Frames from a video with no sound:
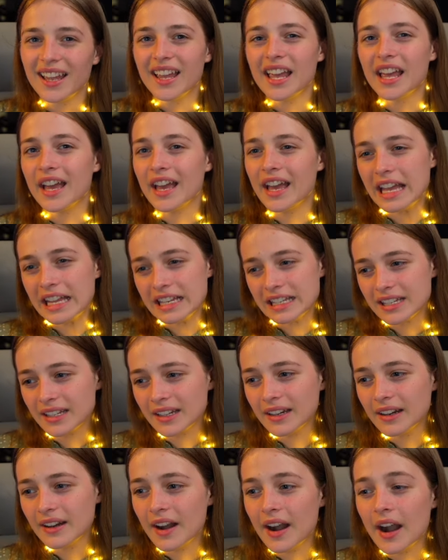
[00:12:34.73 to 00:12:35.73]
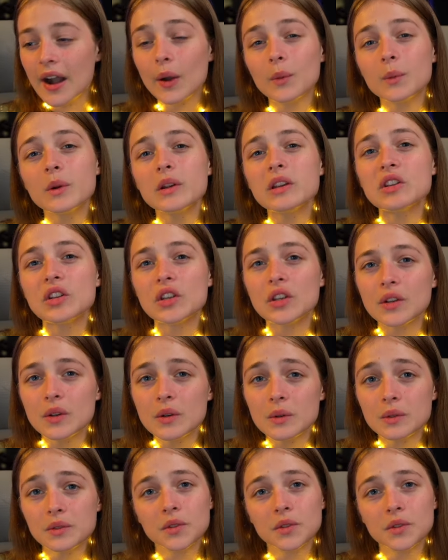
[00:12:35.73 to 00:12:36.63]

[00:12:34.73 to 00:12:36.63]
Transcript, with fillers: And uh, I wish you